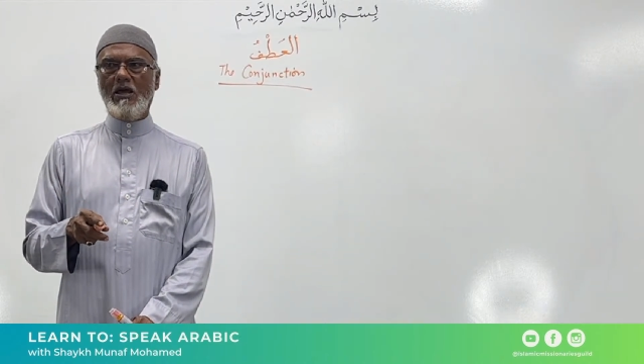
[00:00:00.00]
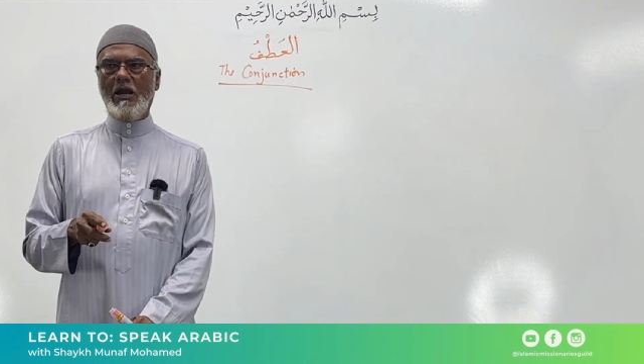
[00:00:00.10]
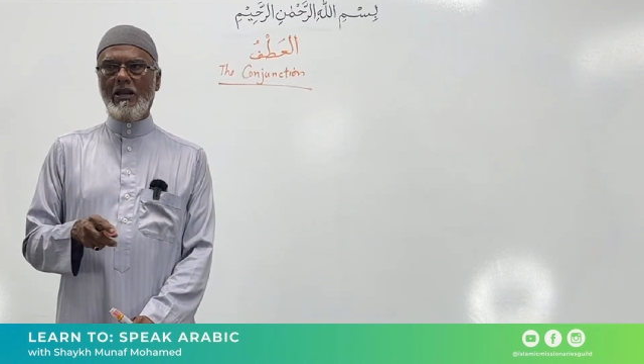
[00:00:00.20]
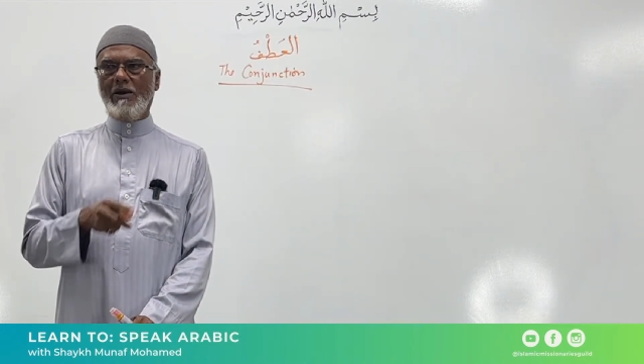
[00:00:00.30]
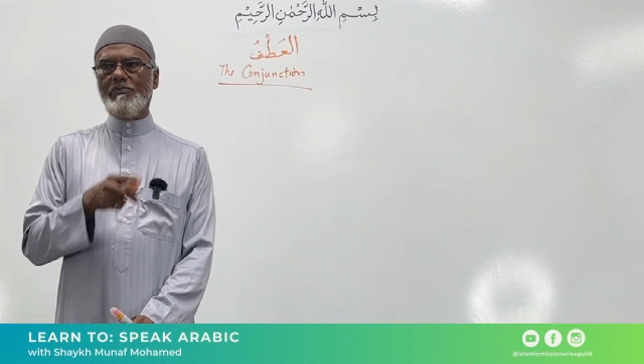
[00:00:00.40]

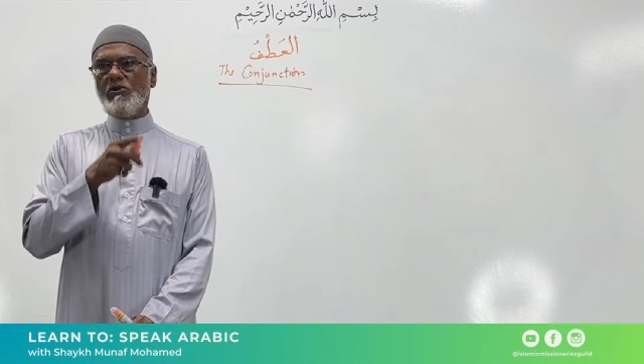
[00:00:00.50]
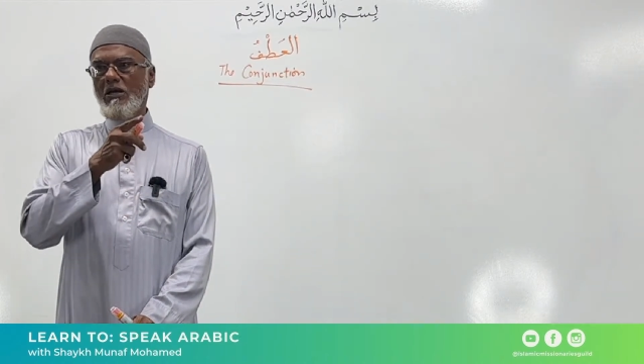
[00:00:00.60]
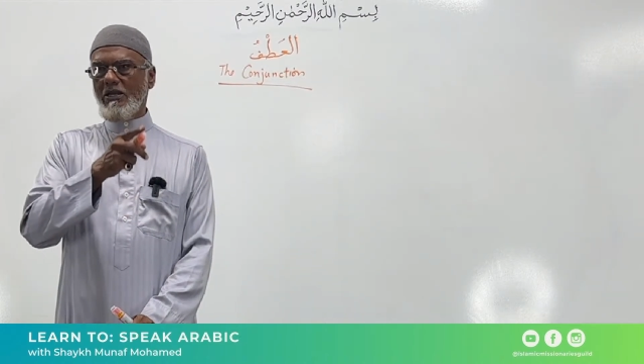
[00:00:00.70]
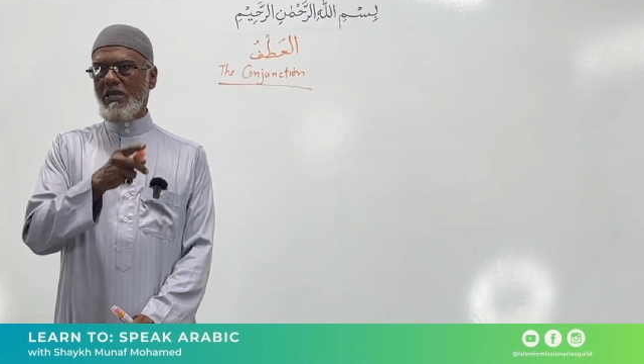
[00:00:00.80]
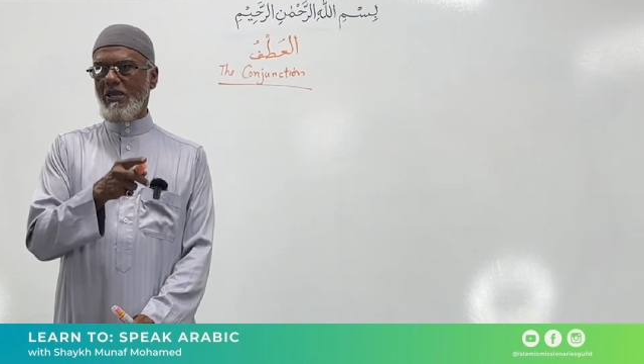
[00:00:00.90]
and
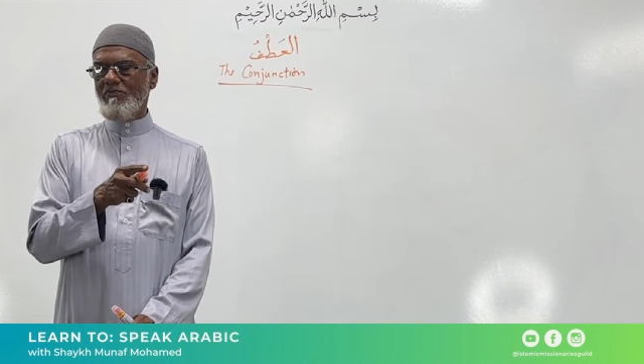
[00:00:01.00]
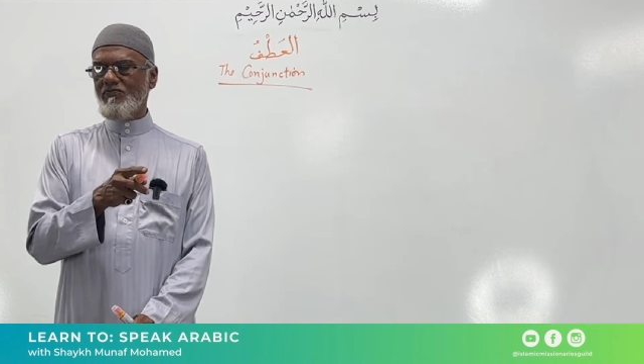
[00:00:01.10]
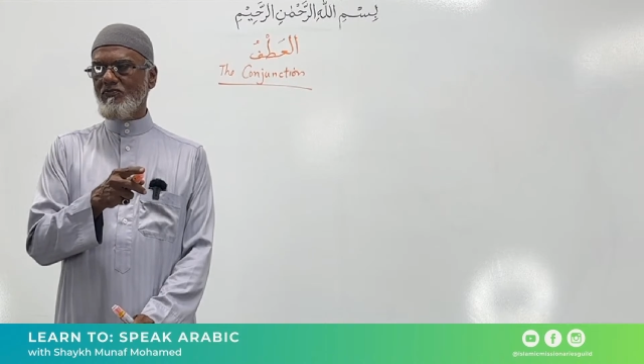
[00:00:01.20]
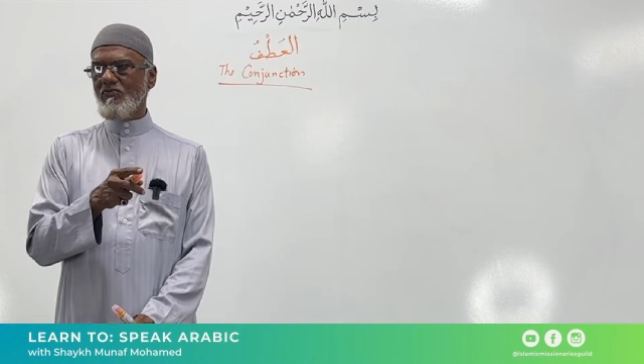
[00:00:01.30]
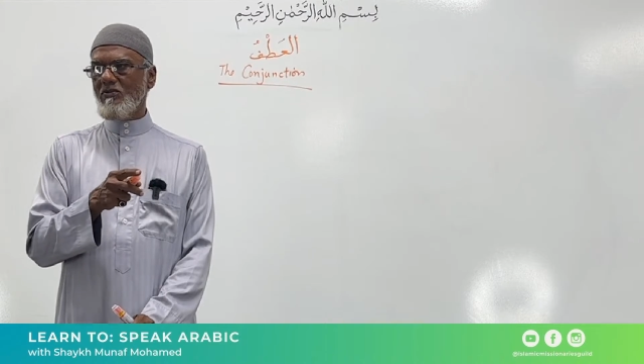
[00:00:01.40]
Abdullah came
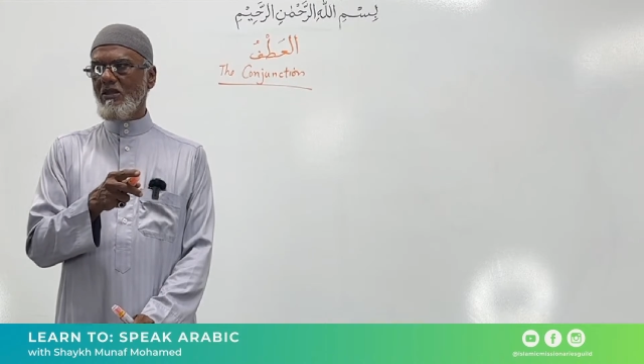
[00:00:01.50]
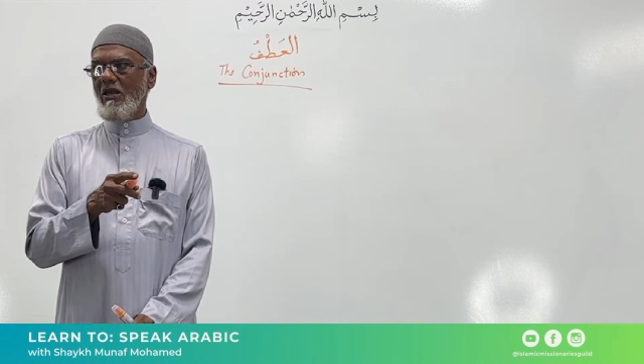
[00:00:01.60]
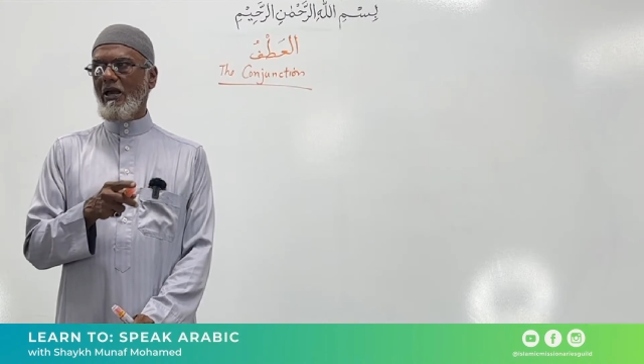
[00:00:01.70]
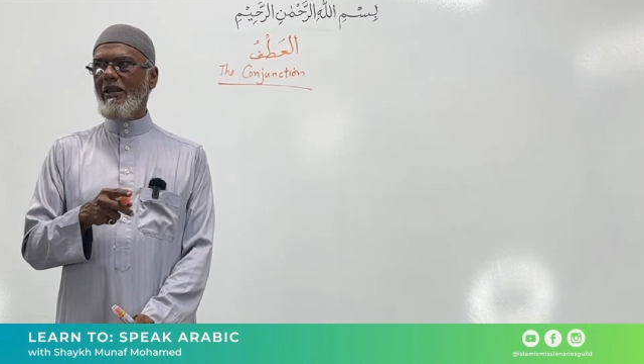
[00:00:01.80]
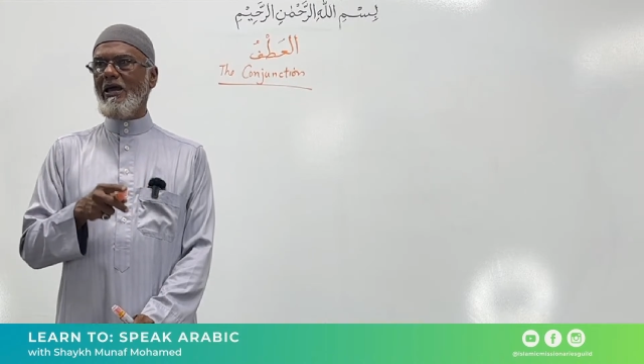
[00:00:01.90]

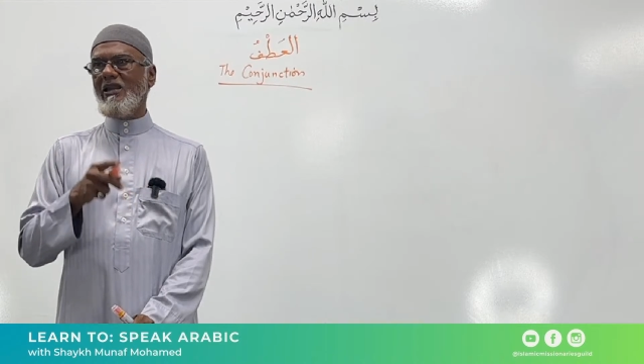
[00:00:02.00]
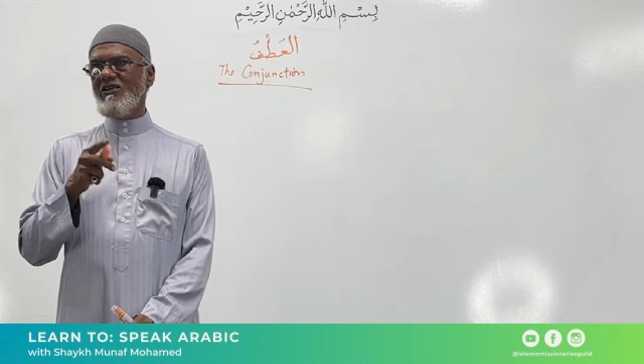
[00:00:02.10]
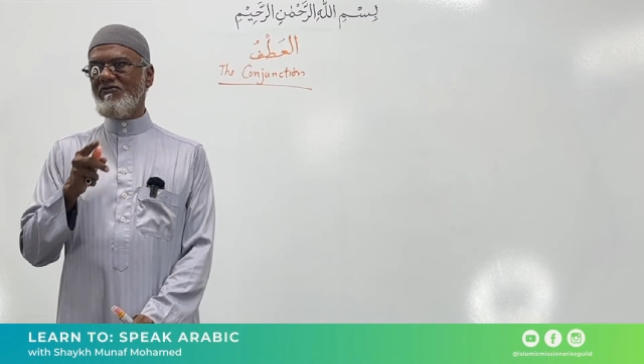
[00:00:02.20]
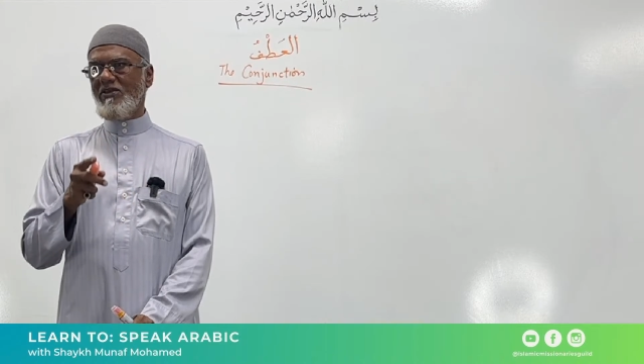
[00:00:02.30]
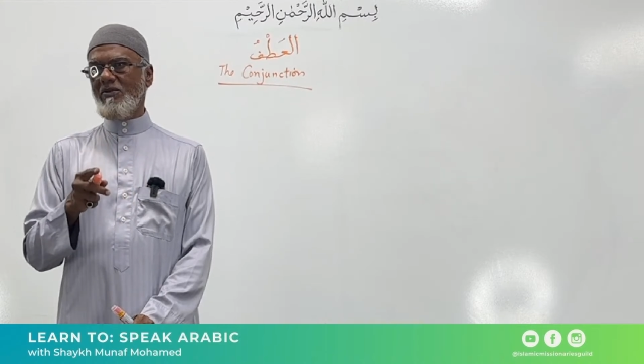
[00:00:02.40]
and
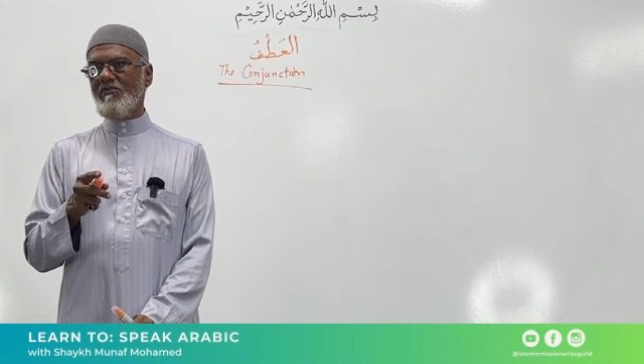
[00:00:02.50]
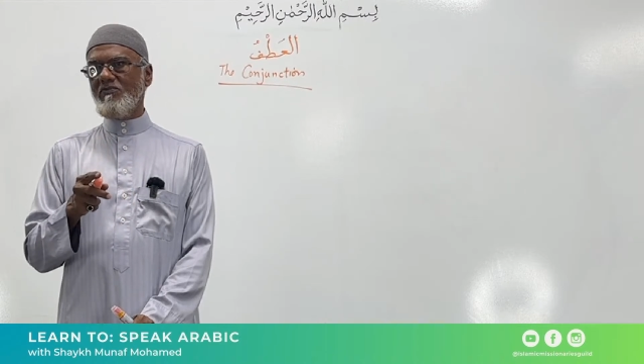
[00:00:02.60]
Hanif came.